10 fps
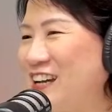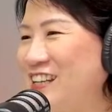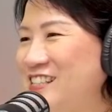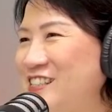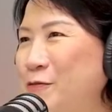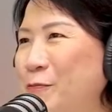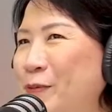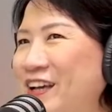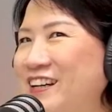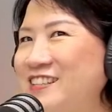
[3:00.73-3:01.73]
that it's the
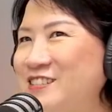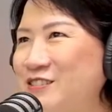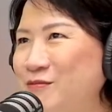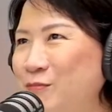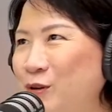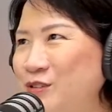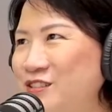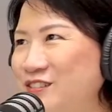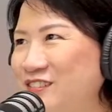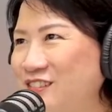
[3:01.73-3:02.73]
biggest, most